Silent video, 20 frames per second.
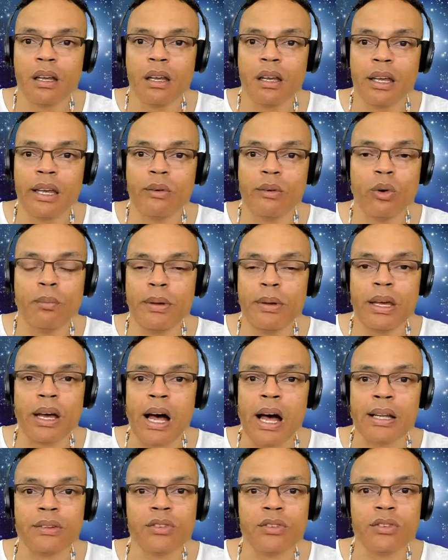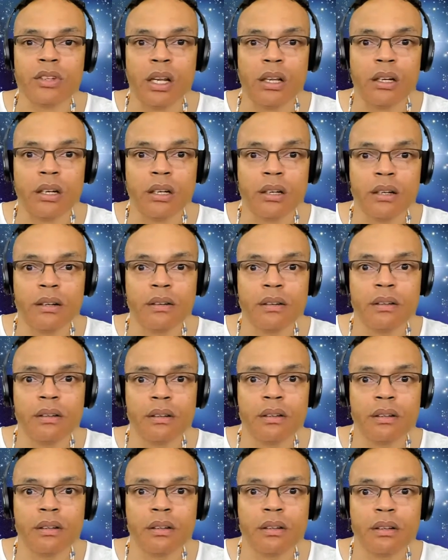it will be a hot seller.
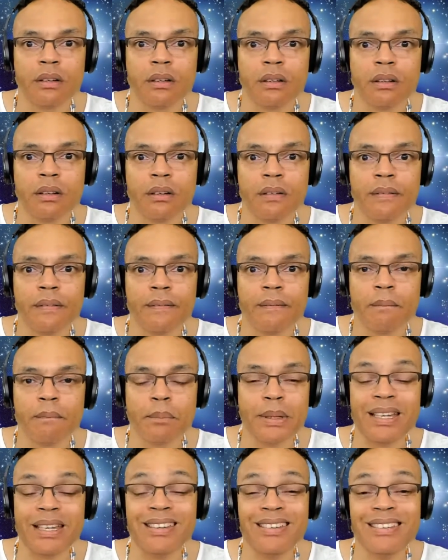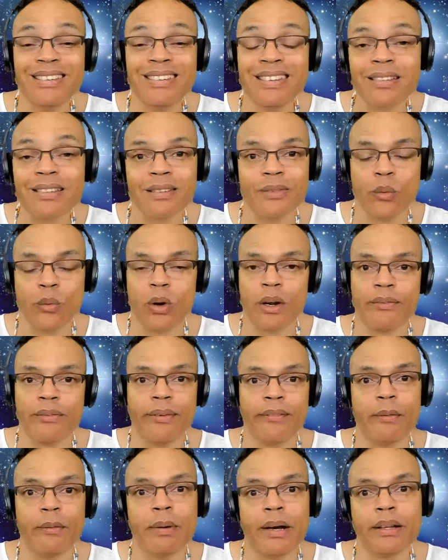But it doesn't work for
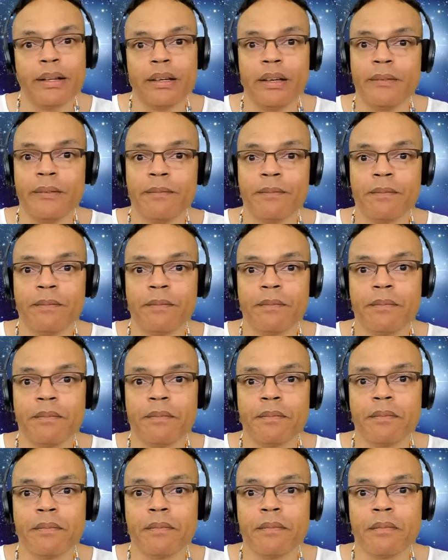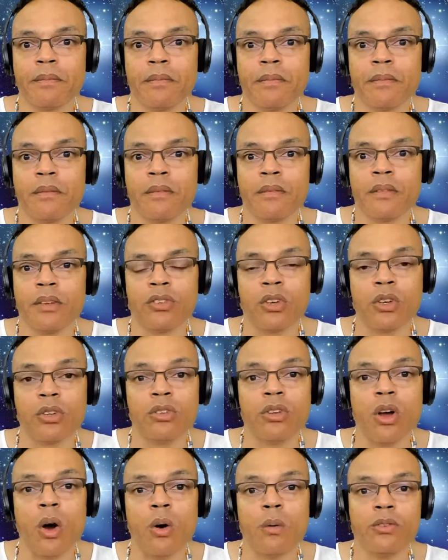everybody. So
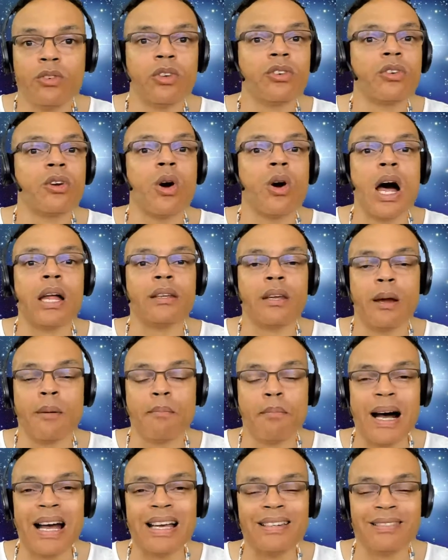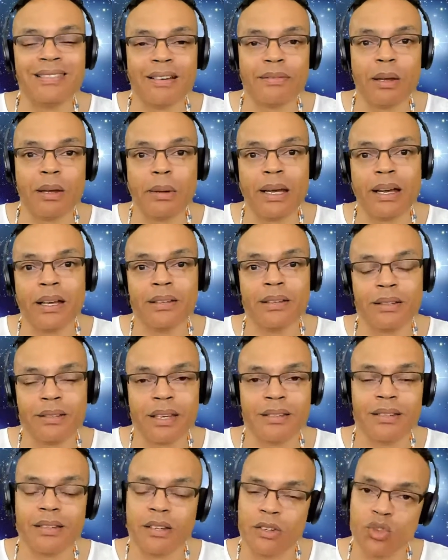don't just go out there and buy something because it
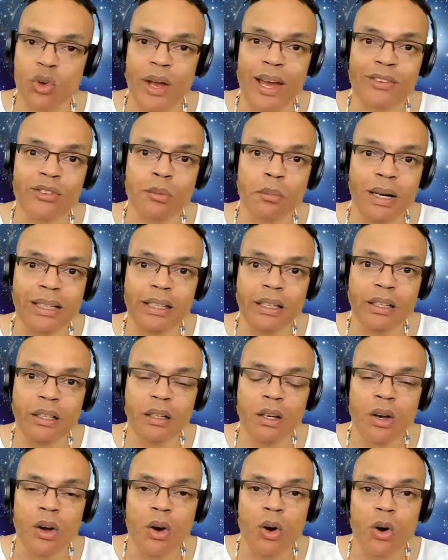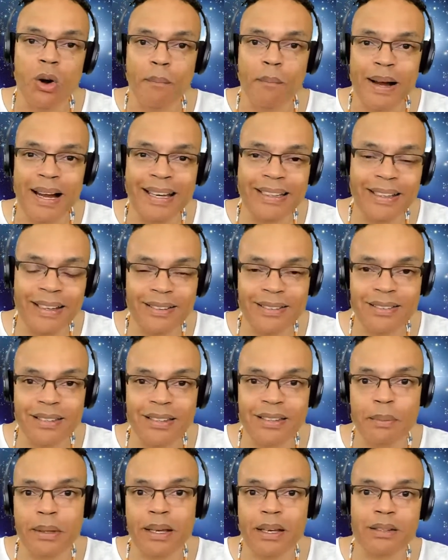says it attracts money, or buy an
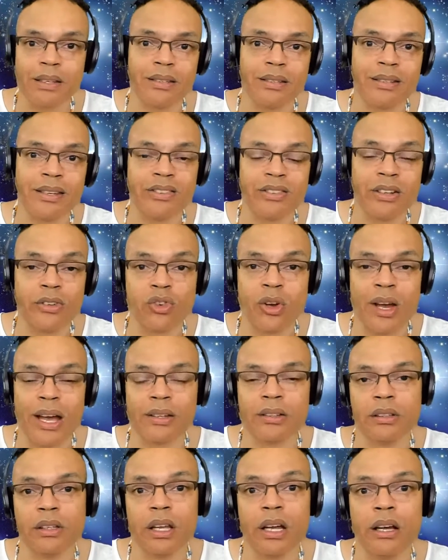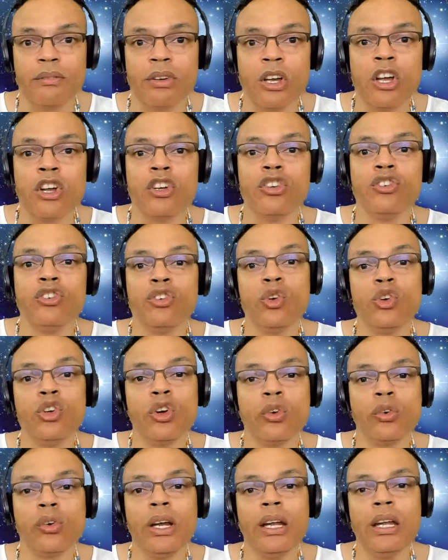incense because it says it attracts love. Do
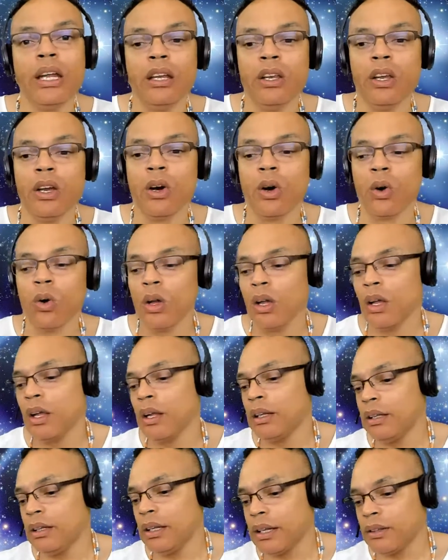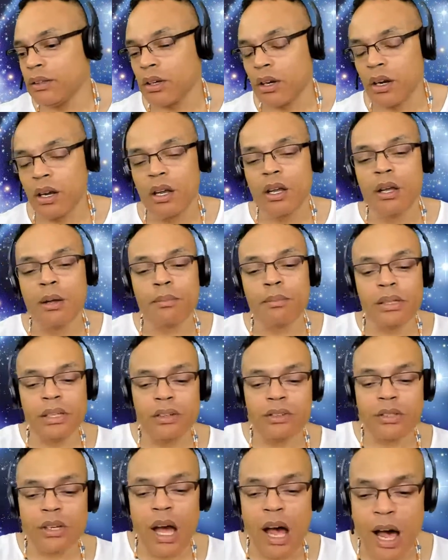your reading. You go, Nectar,
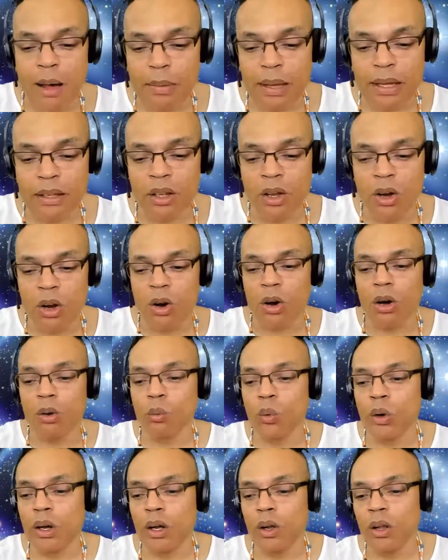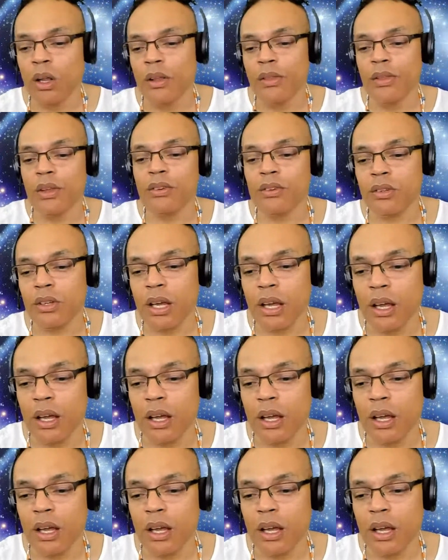please comment on, will this